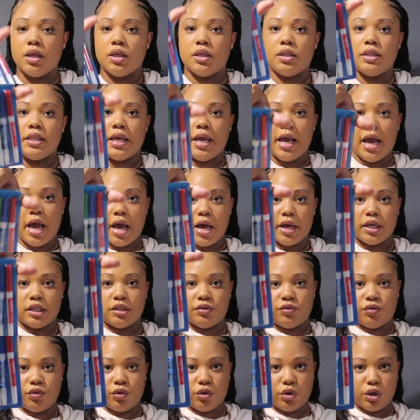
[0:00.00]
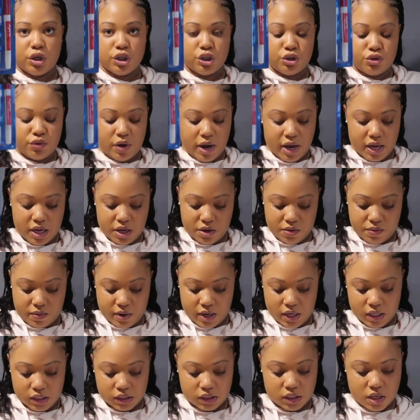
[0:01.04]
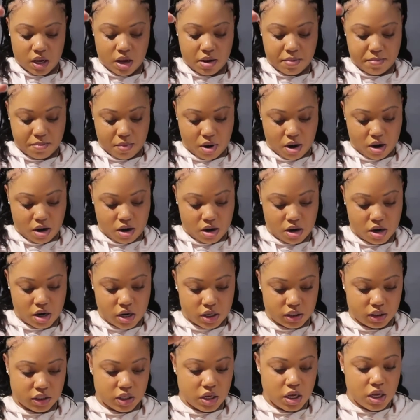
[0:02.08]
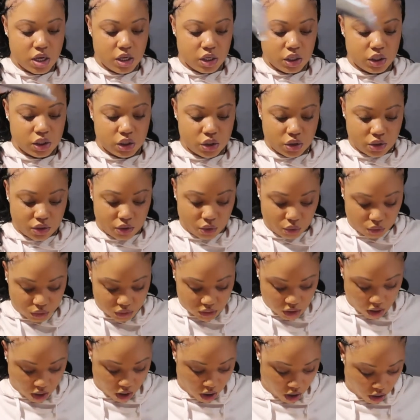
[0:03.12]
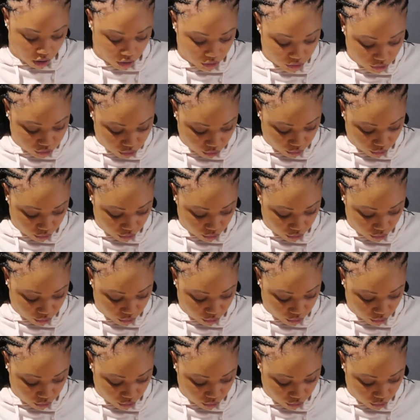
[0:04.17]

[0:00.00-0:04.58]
they asked for dry erase markers, so those are also